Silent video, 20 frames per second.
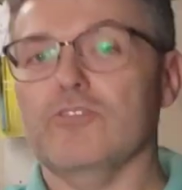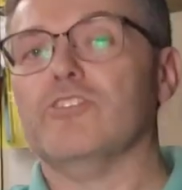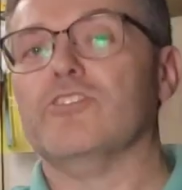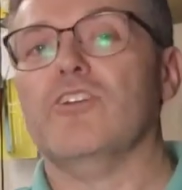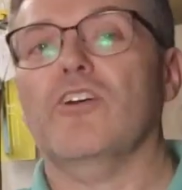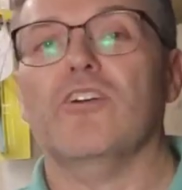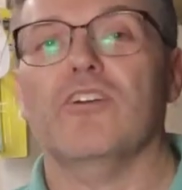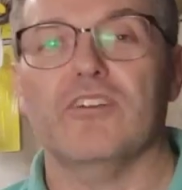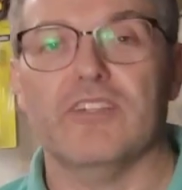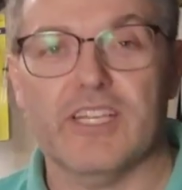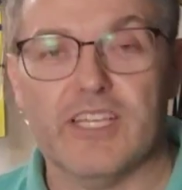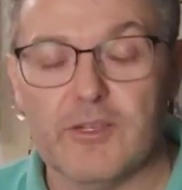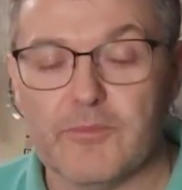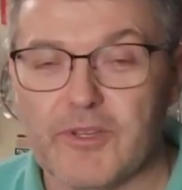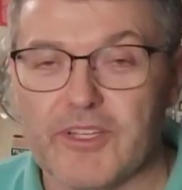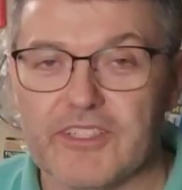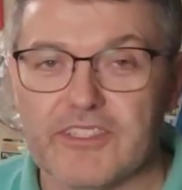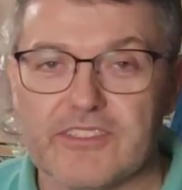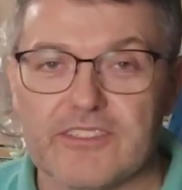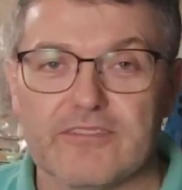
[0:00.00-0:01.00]
star
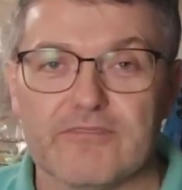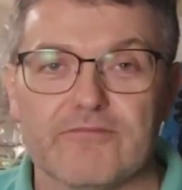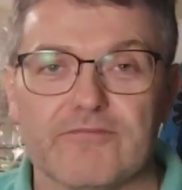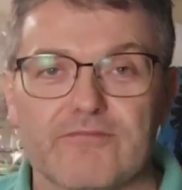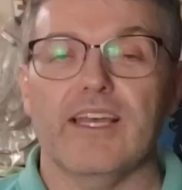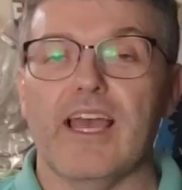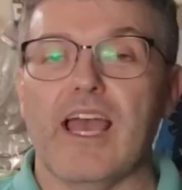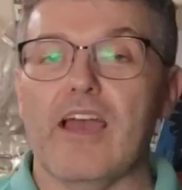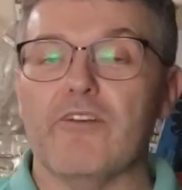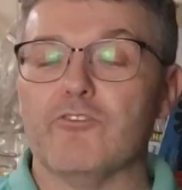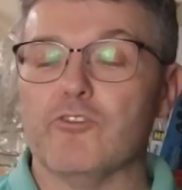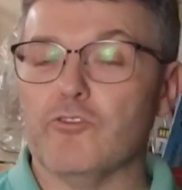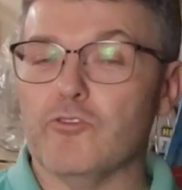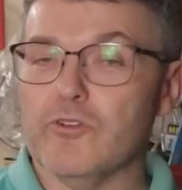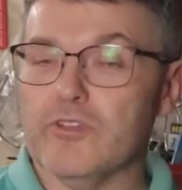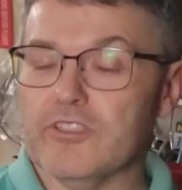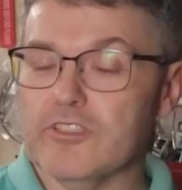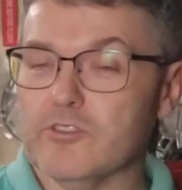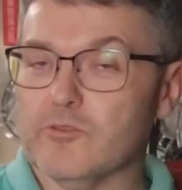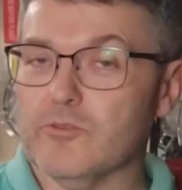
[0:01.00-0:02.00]
database. After
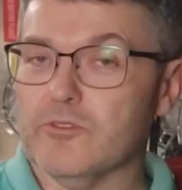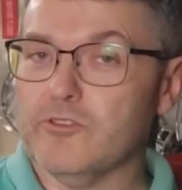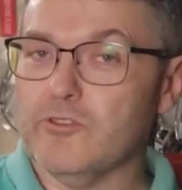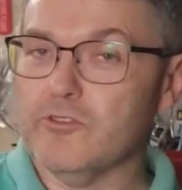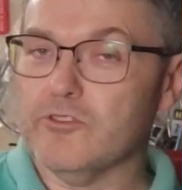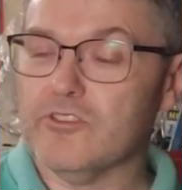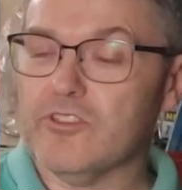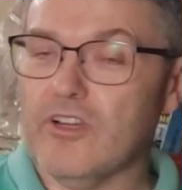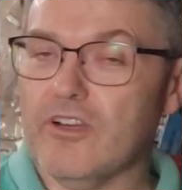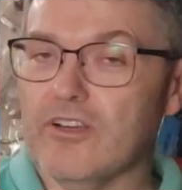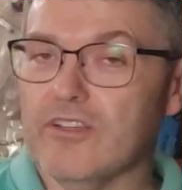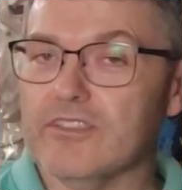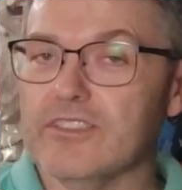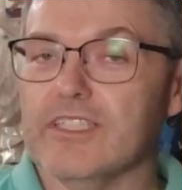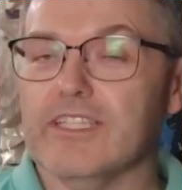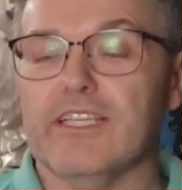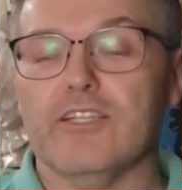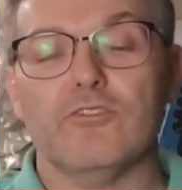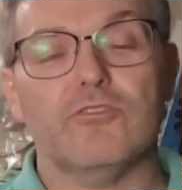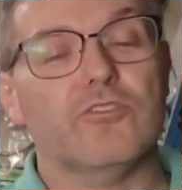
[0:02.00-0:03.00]
doing this with two stars,
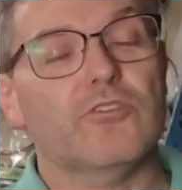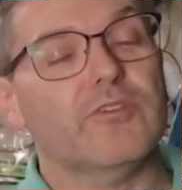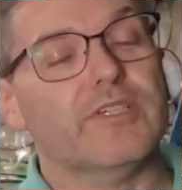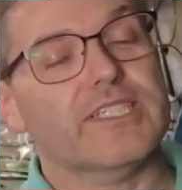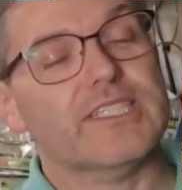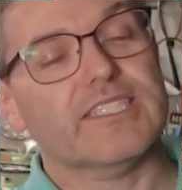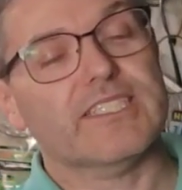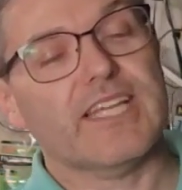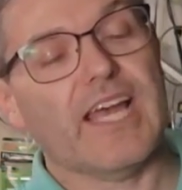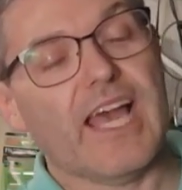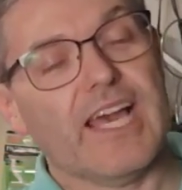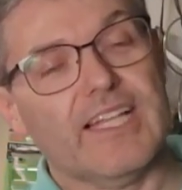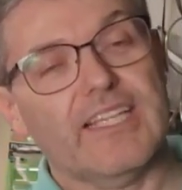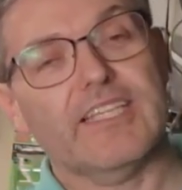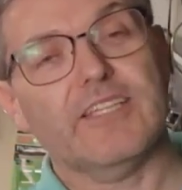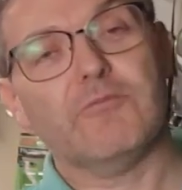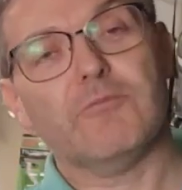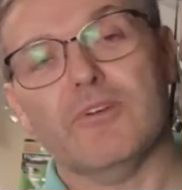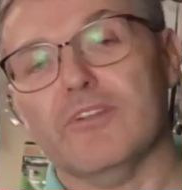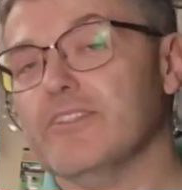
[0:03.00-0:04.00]
it'll know
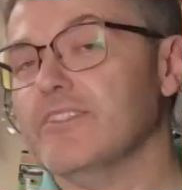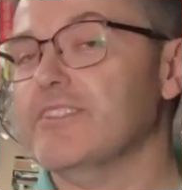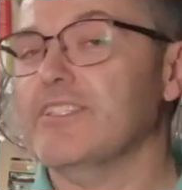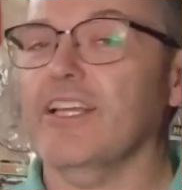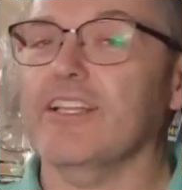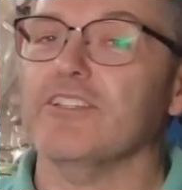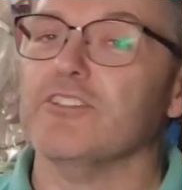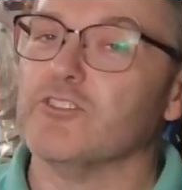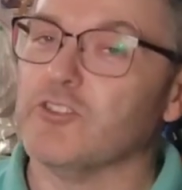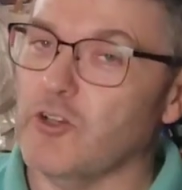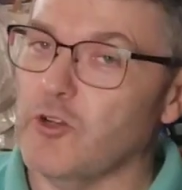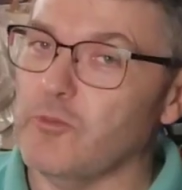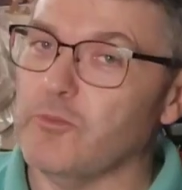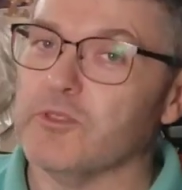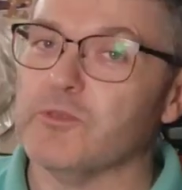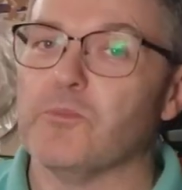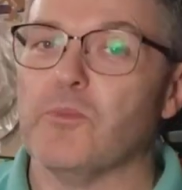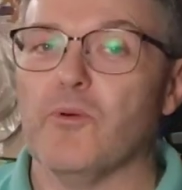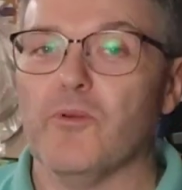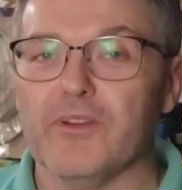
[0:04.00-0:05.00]
exactly where the telescope is
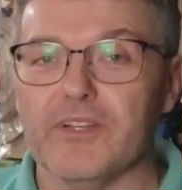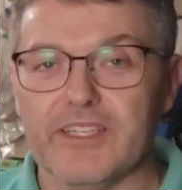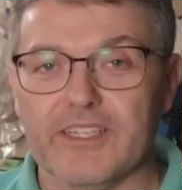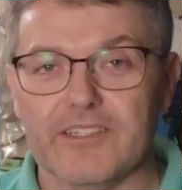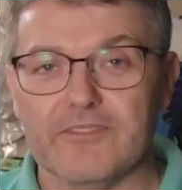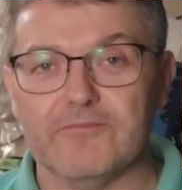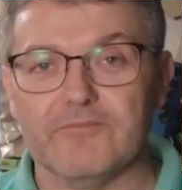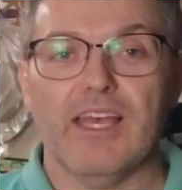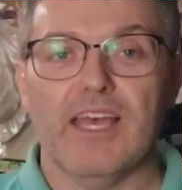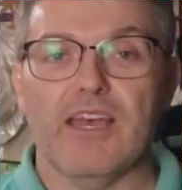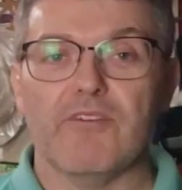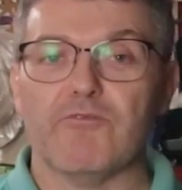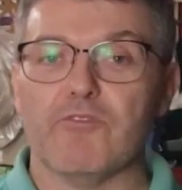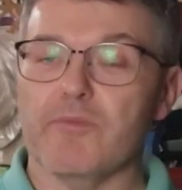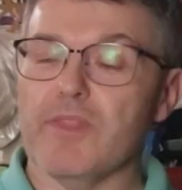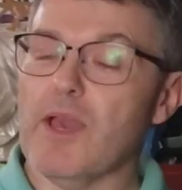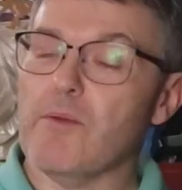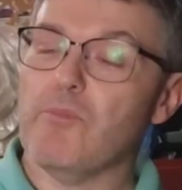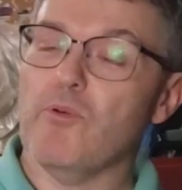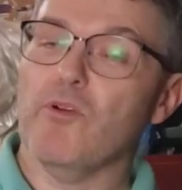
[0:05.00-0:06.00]
pointing. From
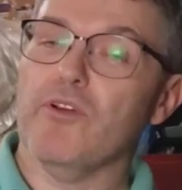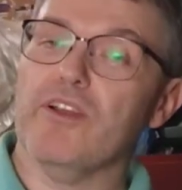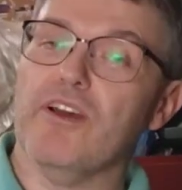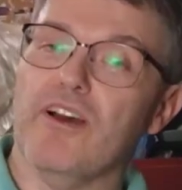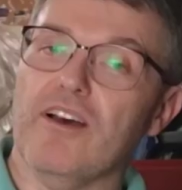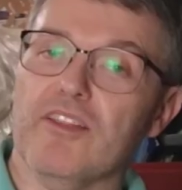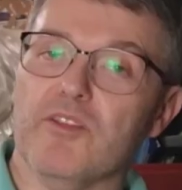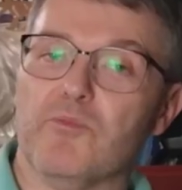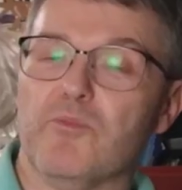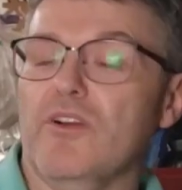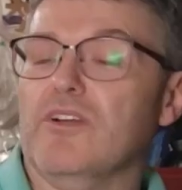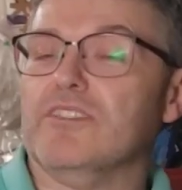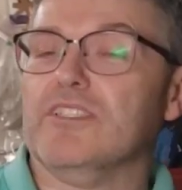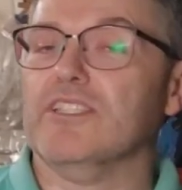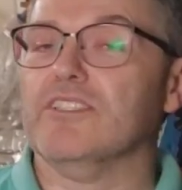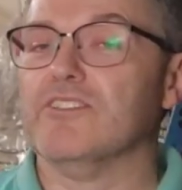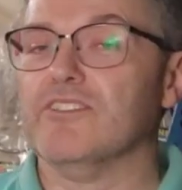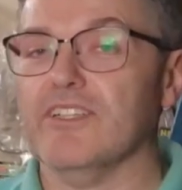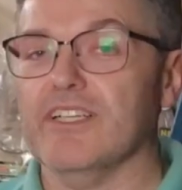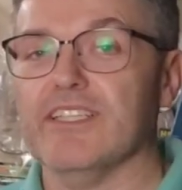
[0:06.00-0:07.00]
that point on, the
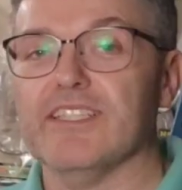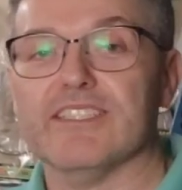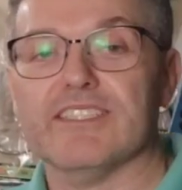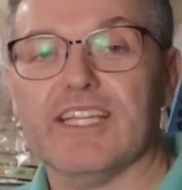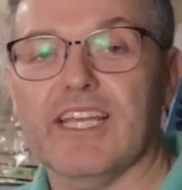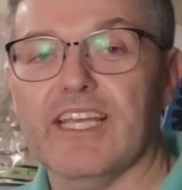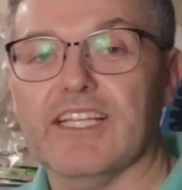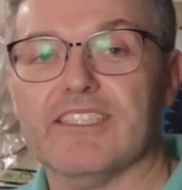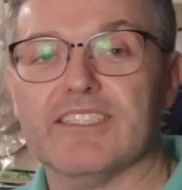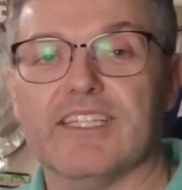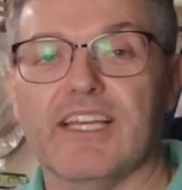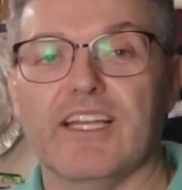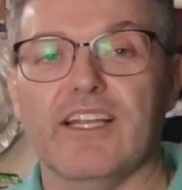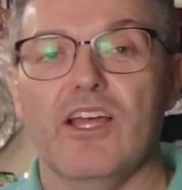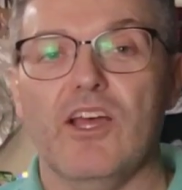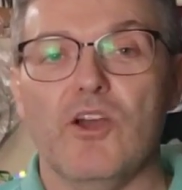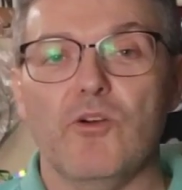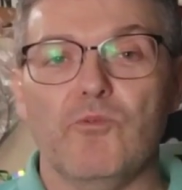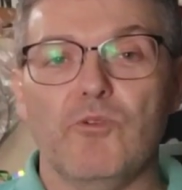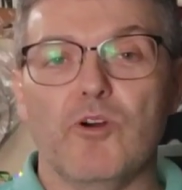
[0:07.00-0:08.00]
processor in this handset
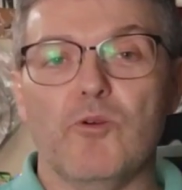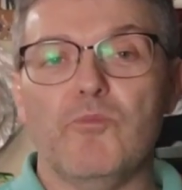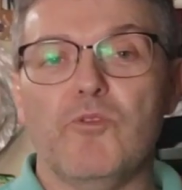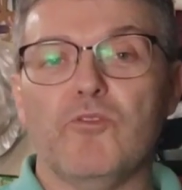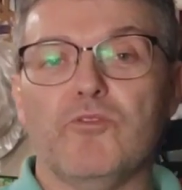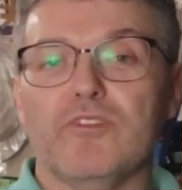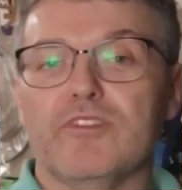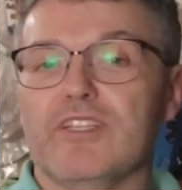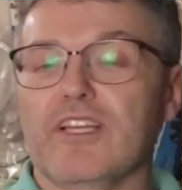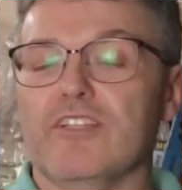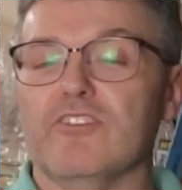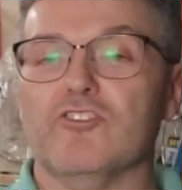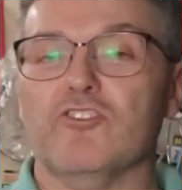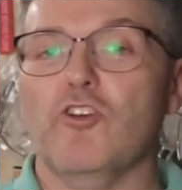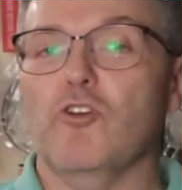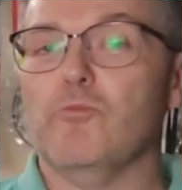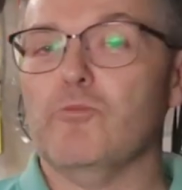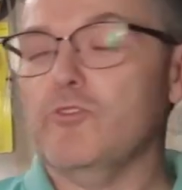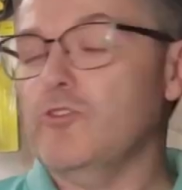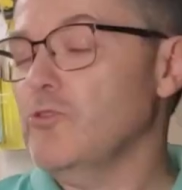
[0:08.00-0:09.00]
will move the
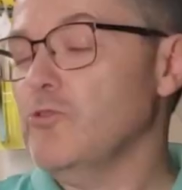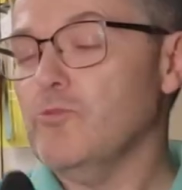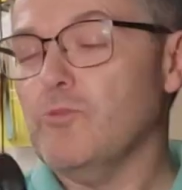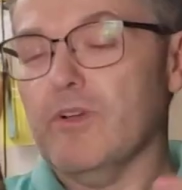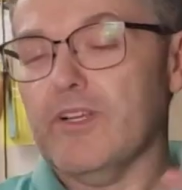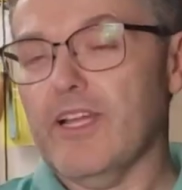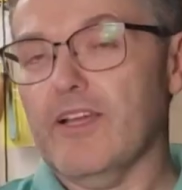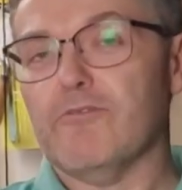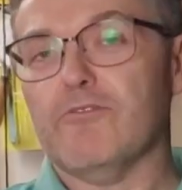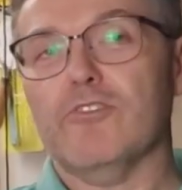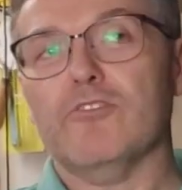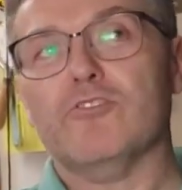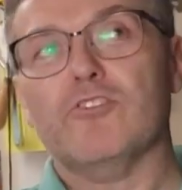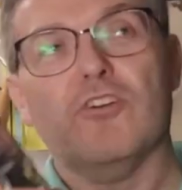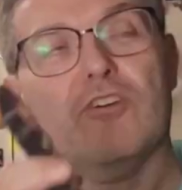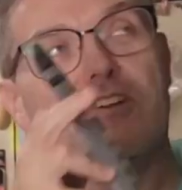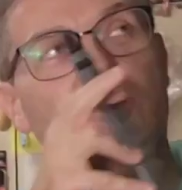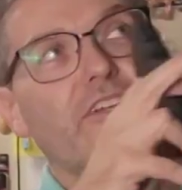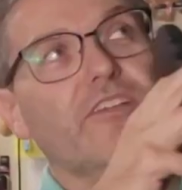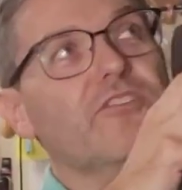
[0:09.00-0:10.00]
telescope to whatever
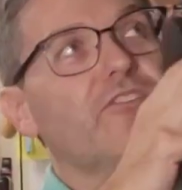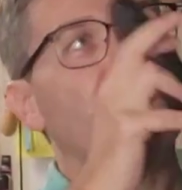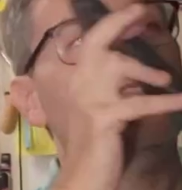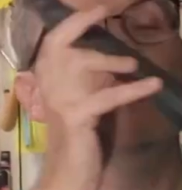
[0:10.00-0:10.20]
target